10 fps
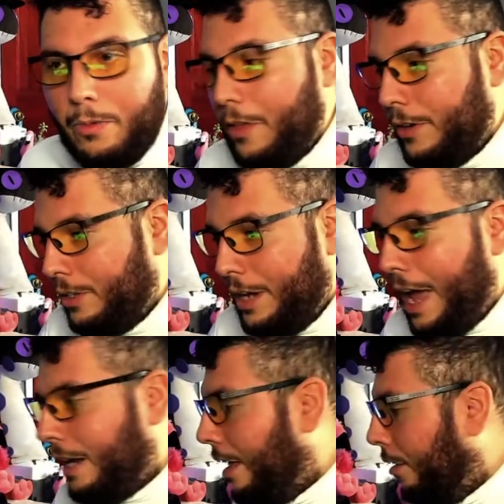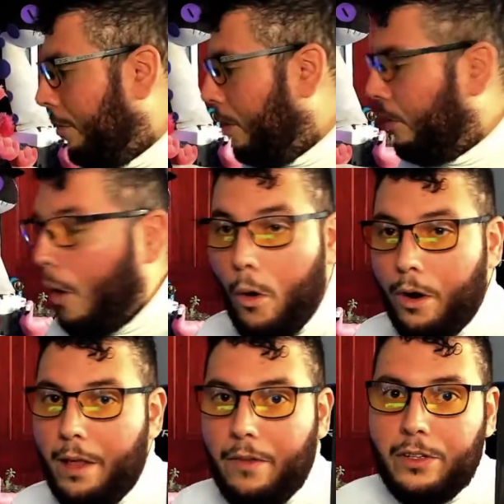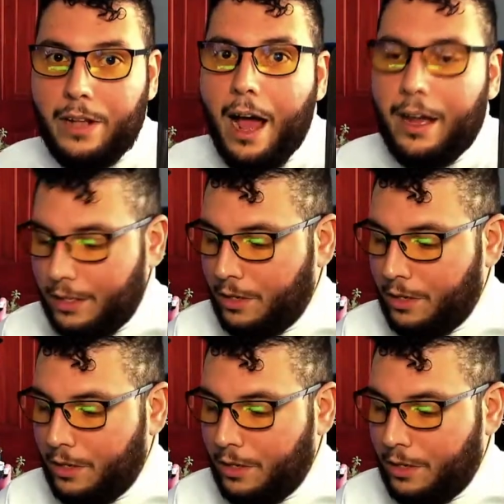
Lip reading: whether it's on handheld mode or even docked,